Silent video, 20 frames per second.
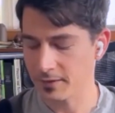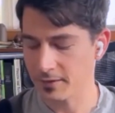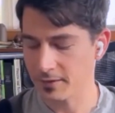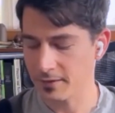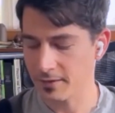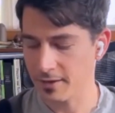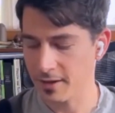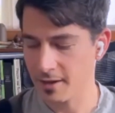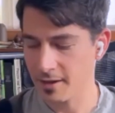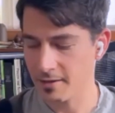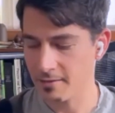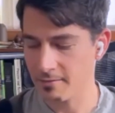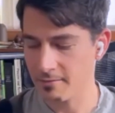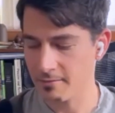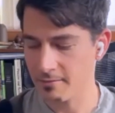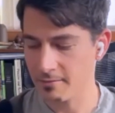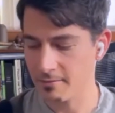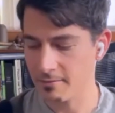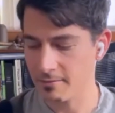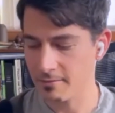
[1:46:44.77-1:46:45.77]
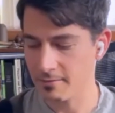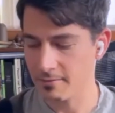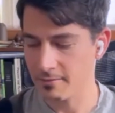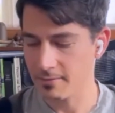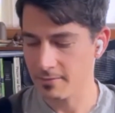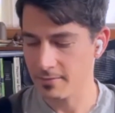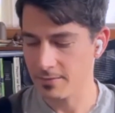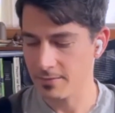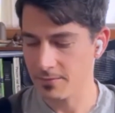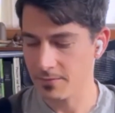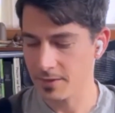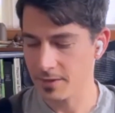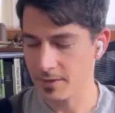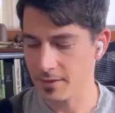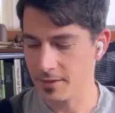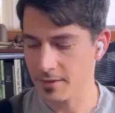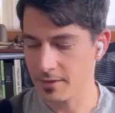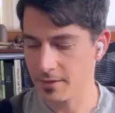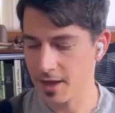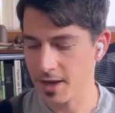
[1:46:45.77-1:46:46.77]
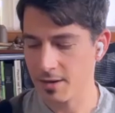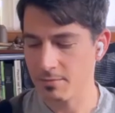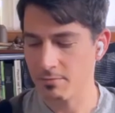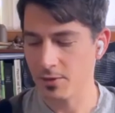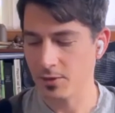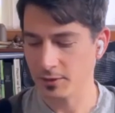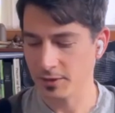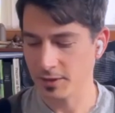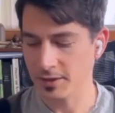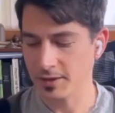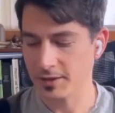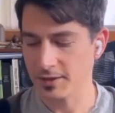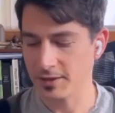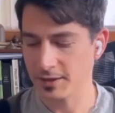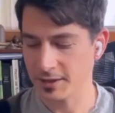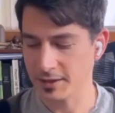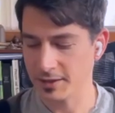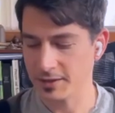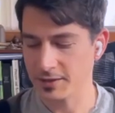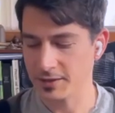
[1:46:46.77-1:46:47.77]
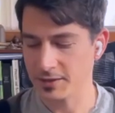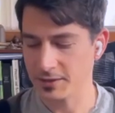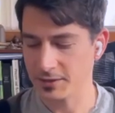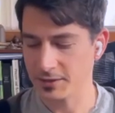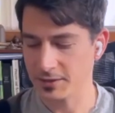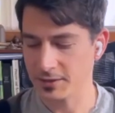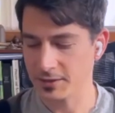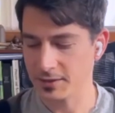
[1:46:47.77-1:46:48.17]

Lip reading: And Merlin is